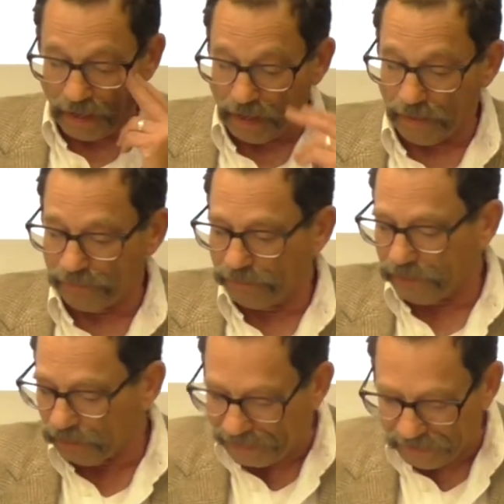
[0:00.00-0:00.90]

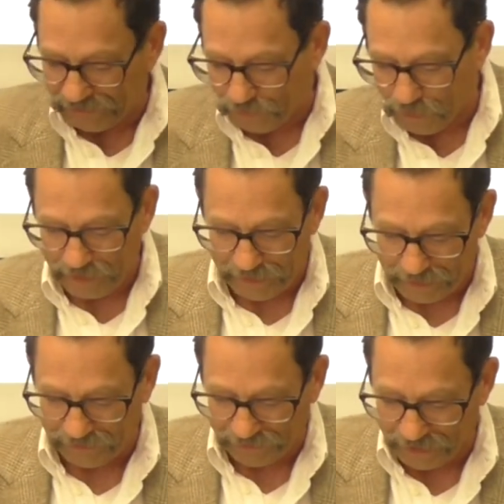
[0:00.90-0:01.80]
The latest one
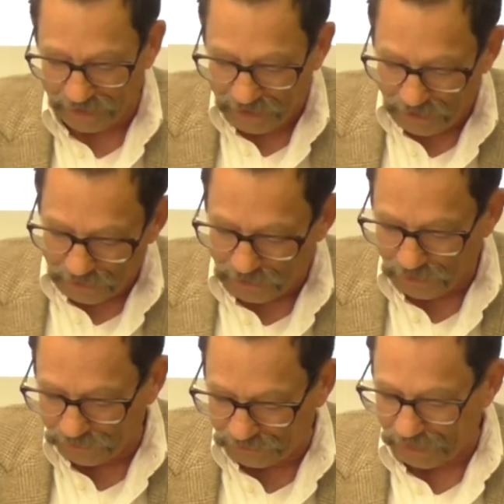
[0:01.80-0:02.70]
is the
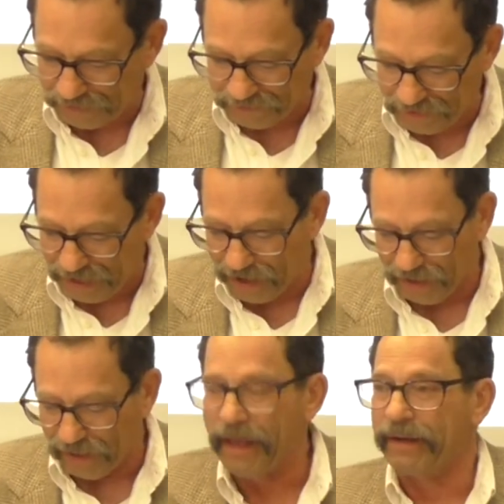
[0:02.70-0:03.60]
new Suez
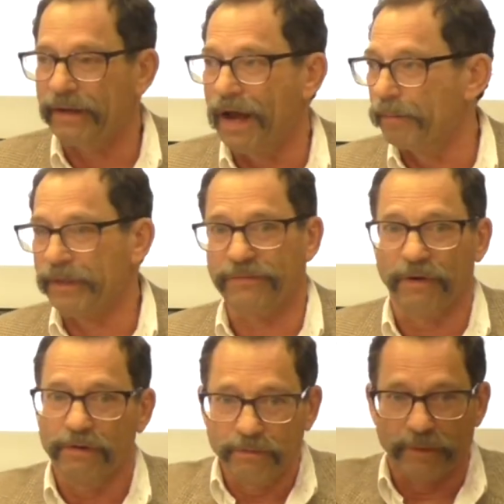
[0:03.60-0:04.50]
Canal economic
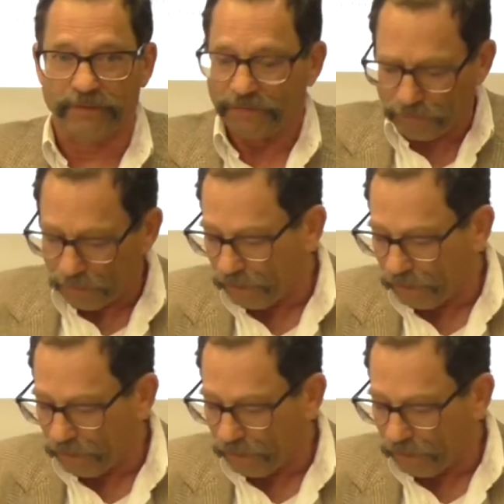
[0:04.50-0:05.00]
zone, which